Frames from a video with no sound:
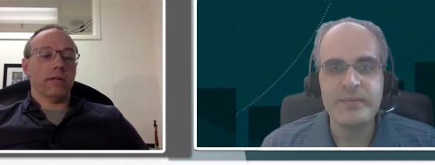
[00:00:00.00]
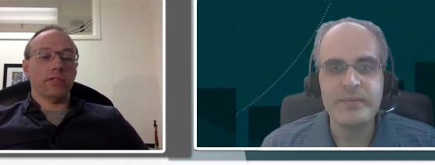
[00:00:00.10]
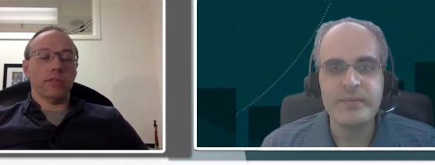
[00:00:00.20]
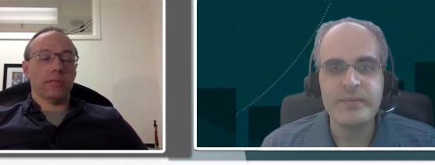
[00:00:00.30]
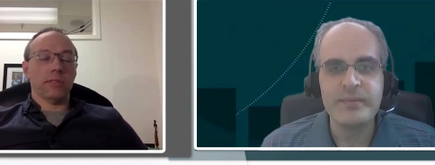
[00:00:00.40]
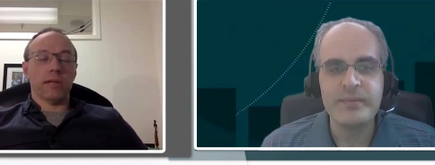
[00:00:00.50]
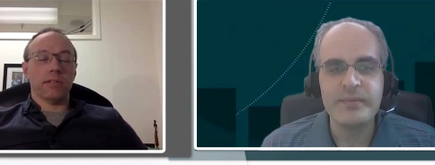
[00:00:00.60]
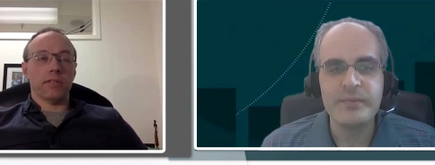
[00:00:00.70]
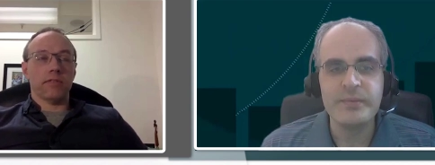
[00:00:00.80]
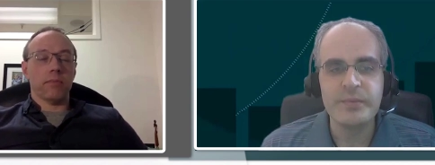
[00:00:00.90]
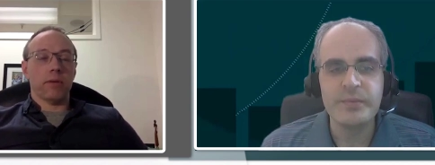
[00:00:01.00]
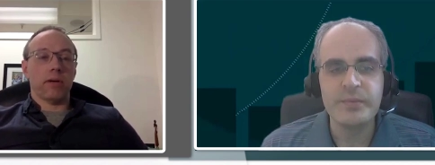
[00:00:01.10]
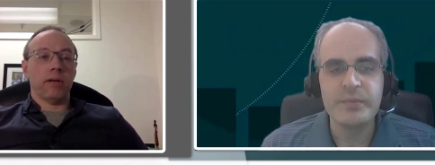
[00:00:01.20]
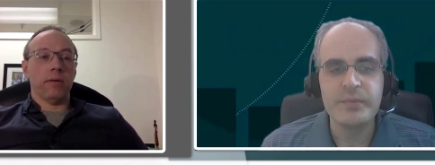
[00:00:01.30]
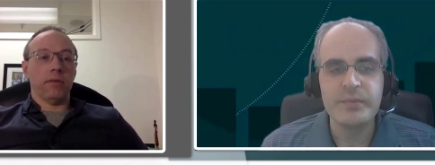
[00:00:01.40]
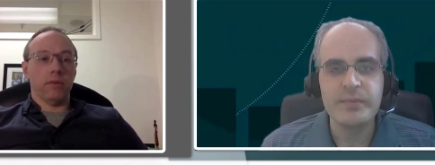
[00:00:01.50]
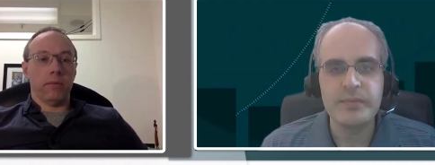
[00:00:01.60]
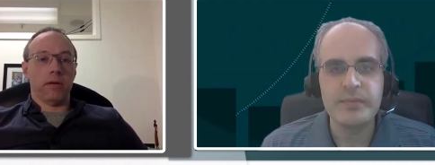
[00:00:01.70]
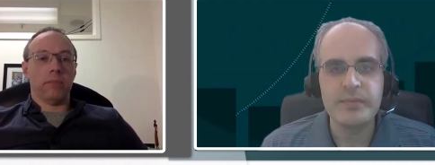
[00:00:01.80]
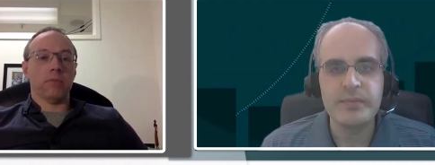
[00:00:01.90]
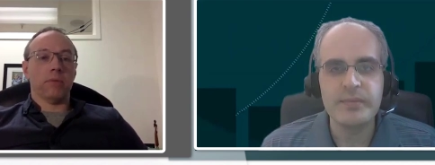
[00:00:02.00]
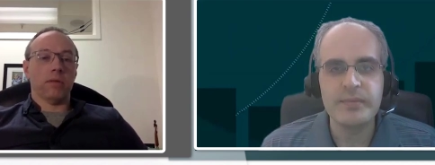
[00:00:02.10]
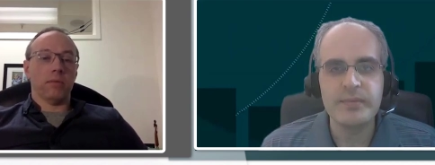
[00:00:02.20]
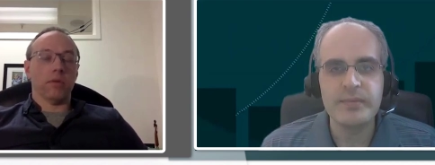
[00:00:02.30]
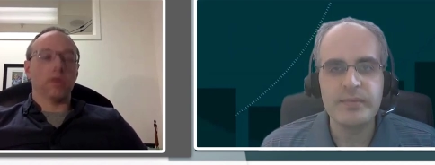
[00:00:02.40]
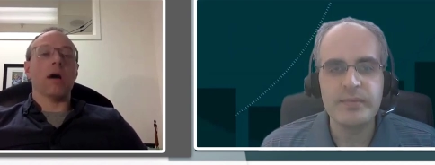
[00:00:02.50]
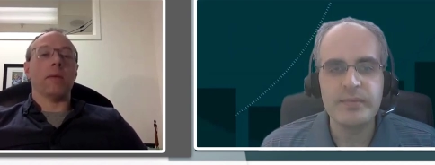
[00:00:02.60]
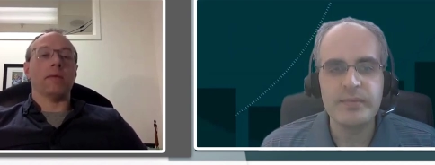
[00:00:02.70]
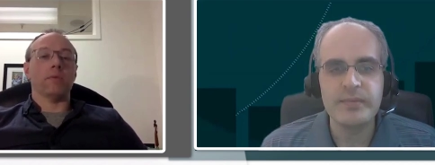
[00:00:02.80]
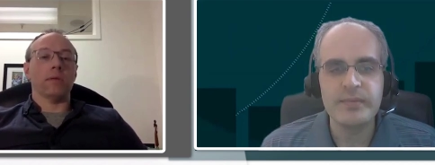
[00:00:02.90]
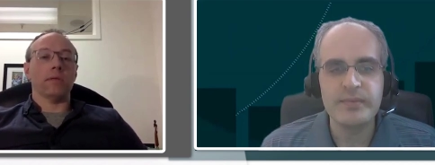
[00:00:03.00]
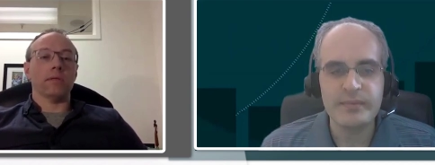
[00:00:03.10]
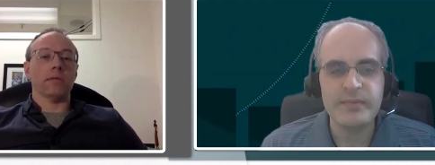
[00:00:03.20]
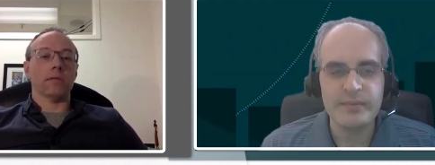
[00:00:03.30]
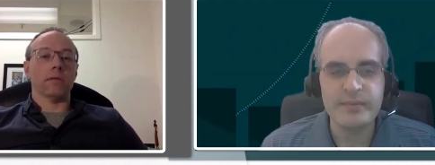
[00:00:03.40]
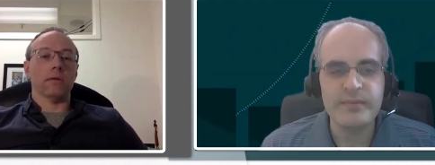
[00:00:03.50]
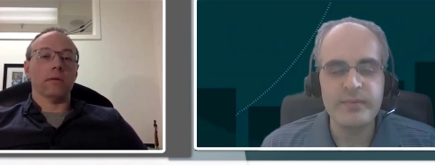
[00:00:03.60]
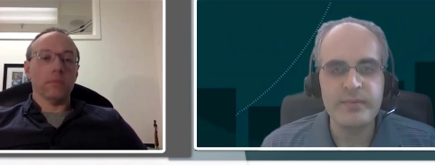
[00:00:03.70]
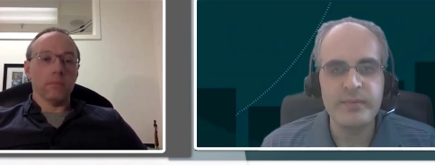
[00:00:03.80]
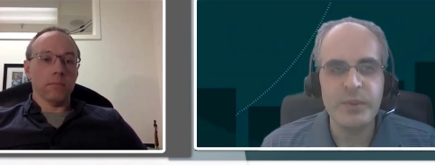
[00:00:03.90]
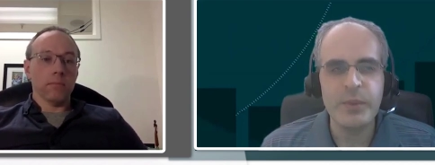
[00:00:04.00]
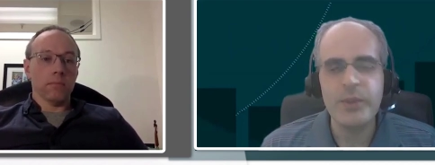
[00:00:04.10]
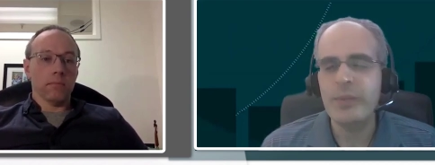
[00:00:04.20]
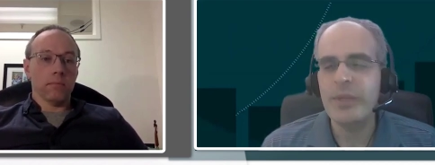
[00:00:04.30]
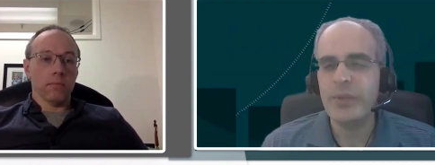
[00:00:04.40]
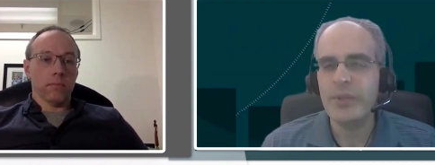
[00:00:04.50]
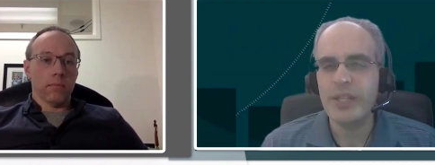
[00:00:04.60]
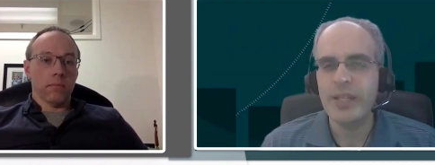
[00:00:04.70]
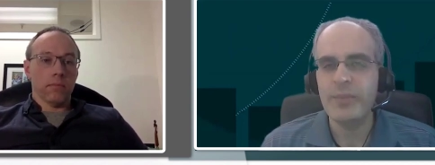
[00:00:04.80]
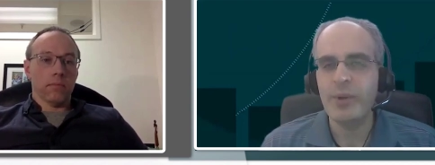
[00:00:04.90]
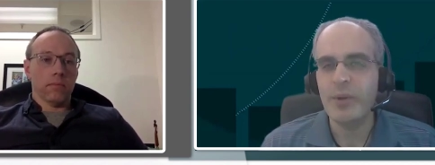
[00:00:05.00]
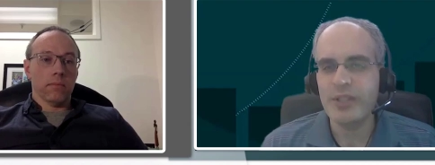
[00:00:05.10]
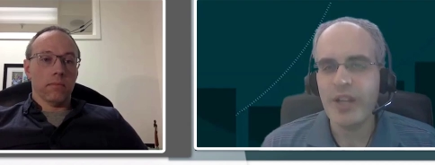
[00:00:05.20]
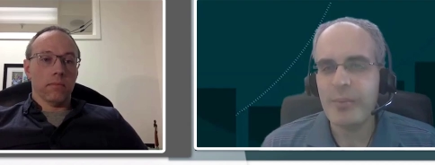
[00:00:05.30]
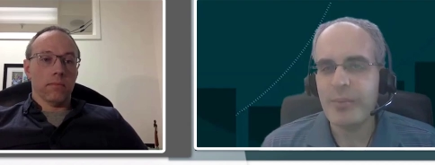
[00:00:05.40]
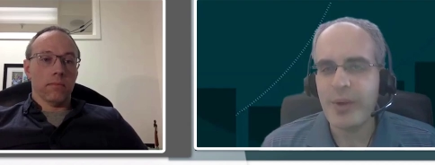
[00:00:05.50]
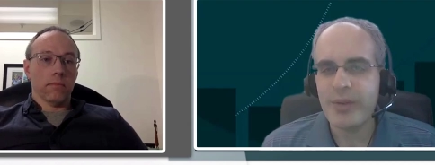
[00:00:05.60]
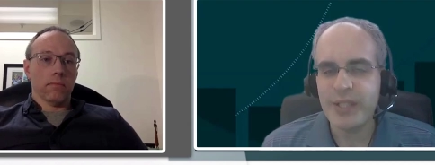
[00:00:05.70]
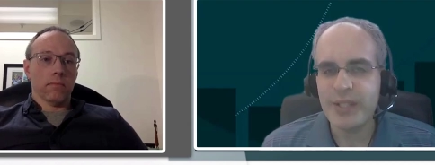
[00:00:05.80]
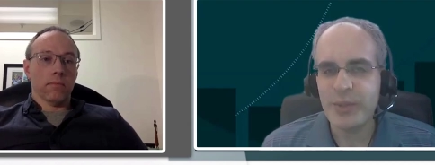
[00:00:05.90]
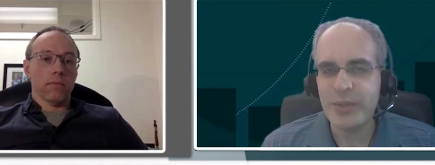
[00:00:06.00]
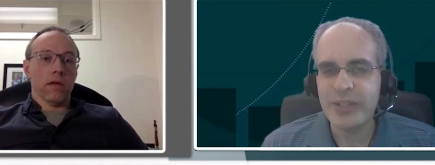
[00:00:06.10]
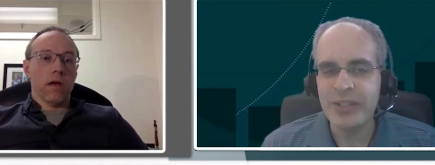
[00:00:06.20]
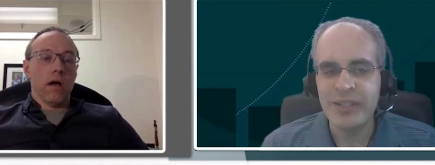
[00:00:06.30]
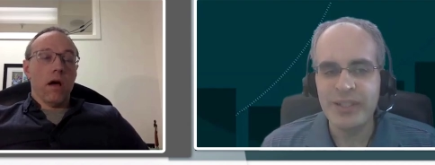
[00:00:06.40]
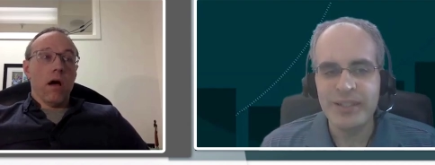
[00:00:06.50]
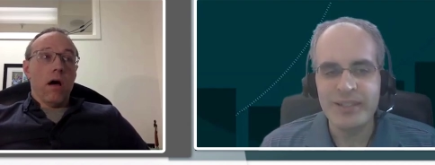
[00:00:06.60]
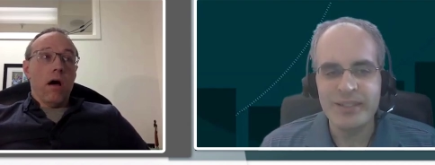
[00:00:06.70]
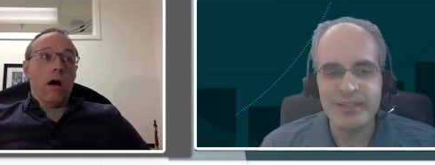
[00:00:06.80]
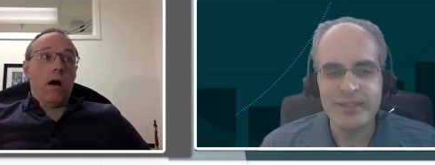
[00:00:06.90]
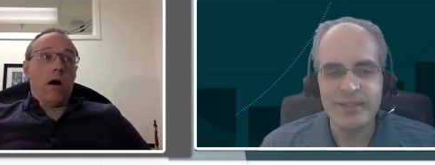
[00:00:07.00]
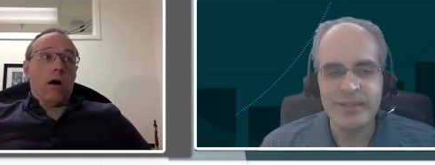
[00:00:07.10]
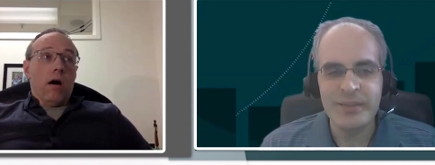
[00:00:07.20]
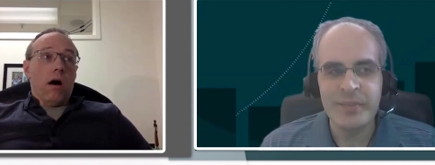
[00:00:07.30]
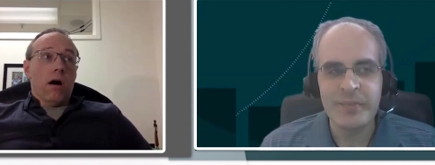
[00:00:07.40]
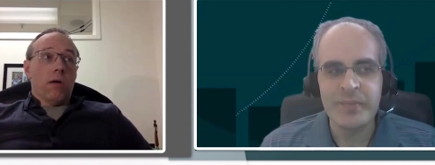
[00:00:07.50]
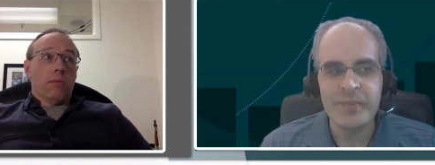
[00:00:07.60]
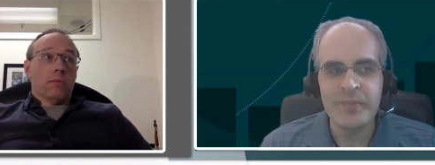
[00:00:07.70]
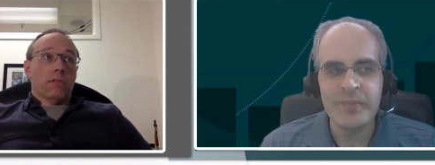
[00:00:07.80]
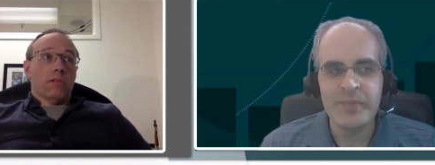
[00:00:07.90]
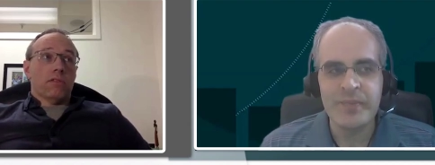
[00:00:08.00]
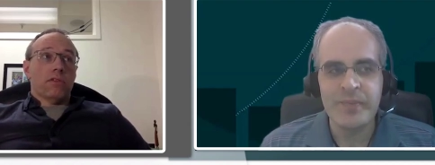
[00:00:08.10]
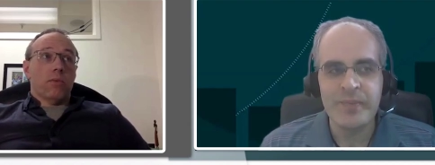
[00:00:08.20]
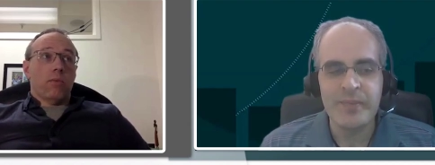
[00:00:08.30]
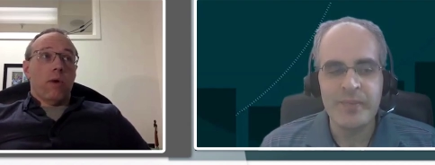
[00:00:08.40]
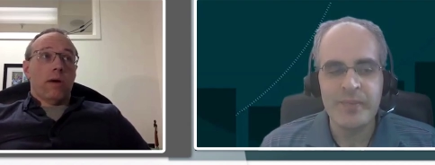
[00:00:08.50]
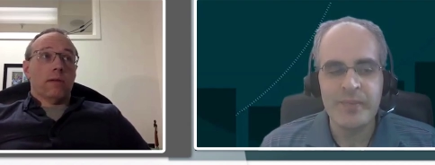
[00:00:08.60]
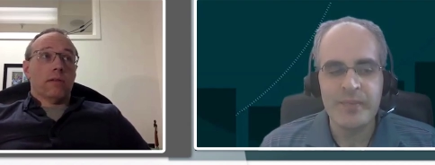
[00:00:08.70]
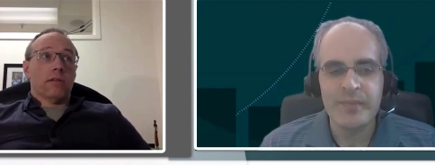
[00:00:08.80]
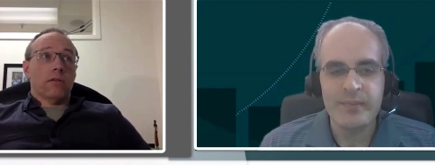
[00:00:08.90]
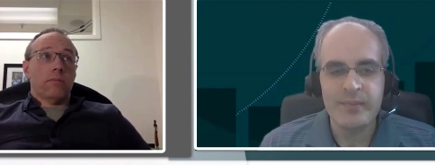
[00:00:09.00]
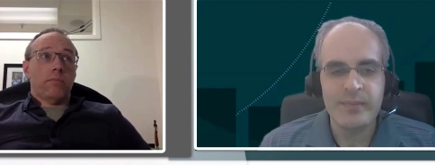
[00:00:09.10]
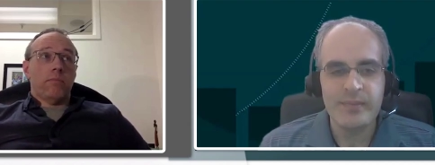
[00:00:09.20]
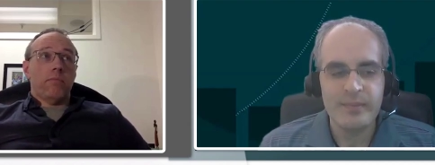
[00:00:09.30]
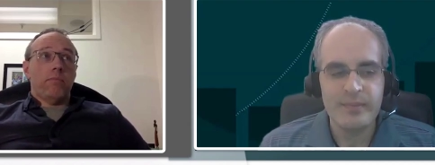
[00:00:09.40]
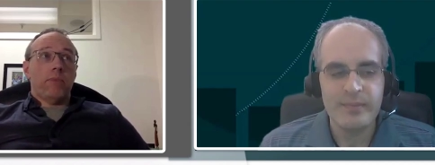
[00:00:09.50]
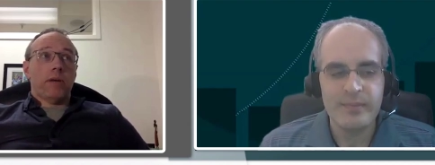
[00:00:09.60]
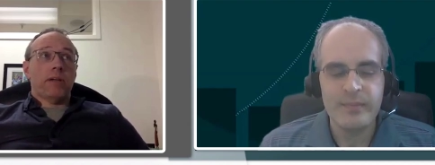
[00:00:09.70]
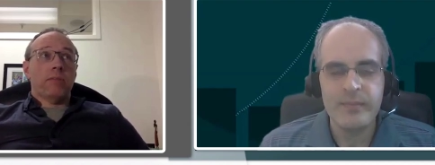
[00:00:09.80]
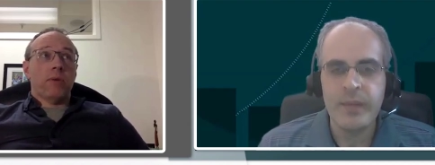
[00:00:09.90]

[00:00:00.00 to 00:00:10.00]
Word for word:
Speaker 1: issue. It's not just for barium, although barium is one of the more common ones.
Speaker 2: What do you mean when you say blow the top off the instrument?
Speaker 1: Um, so where so barium